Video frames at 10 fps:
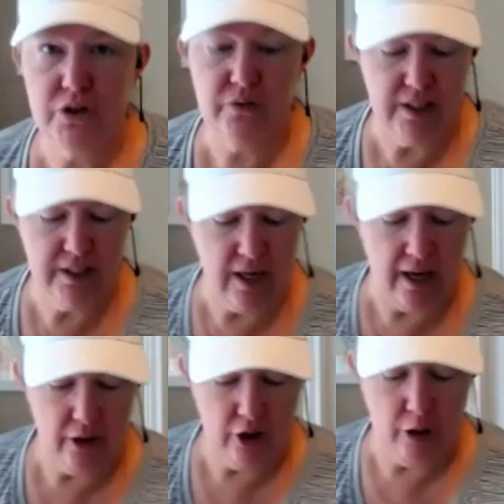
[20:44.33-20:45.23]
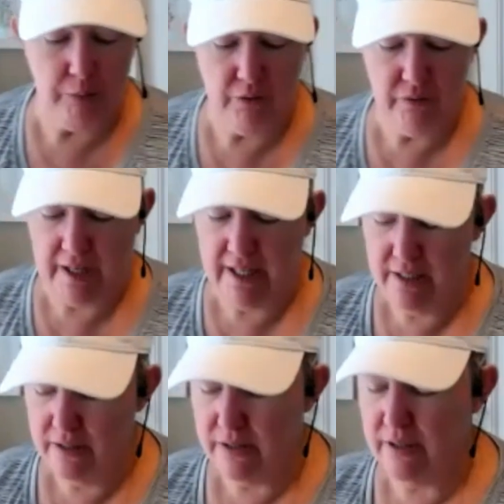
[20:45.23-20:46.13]
most of these got a couple of
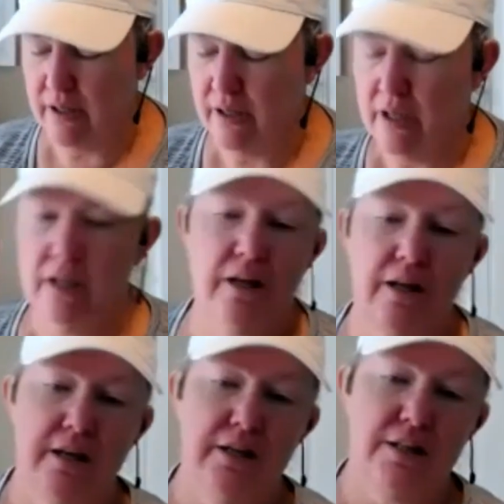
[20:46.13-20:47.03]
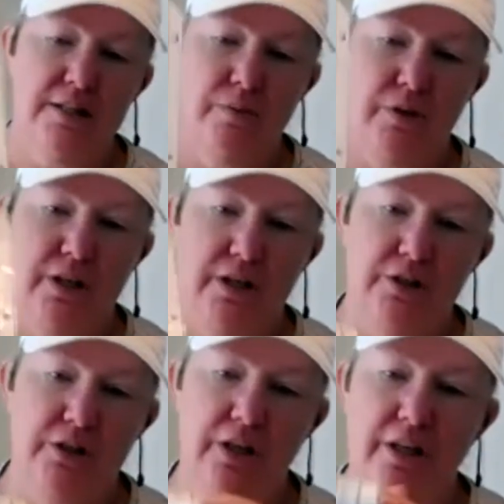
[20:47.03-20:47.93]
days. This one
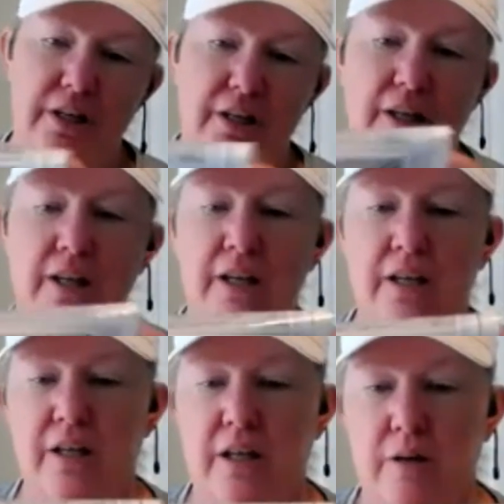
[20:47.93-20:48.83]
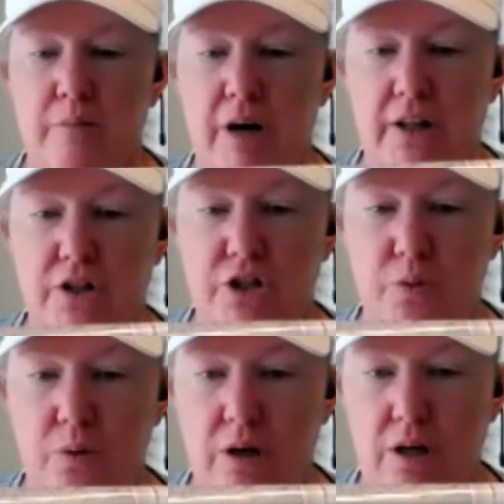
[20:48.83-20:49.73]
is By the
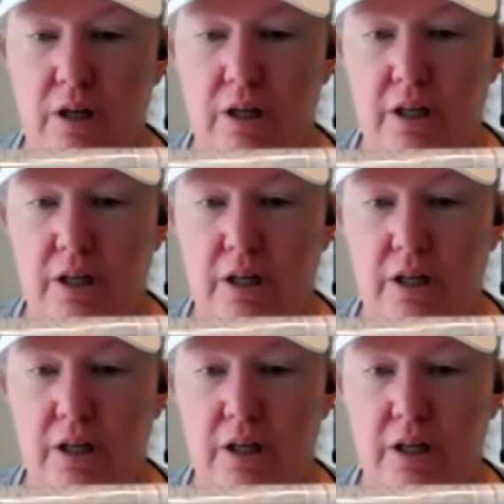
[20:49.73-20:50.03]
Shore,